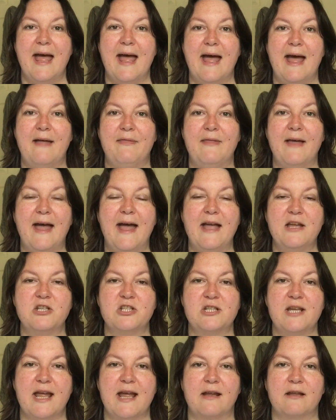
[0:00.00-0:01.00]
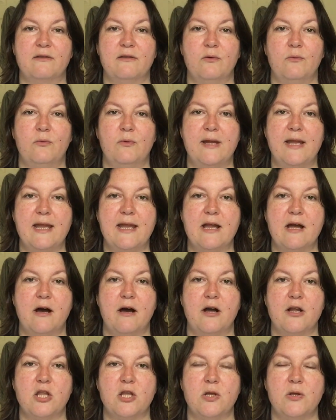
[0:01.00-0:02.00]
and the hashtag that we
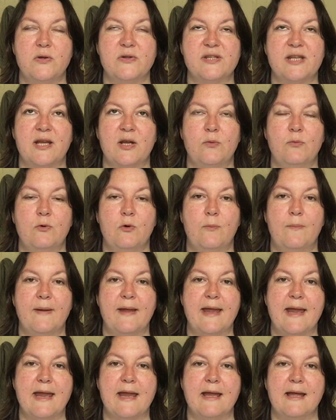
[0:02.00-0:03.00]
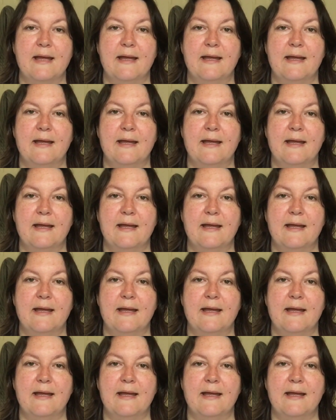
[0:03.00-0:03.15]
are using will be,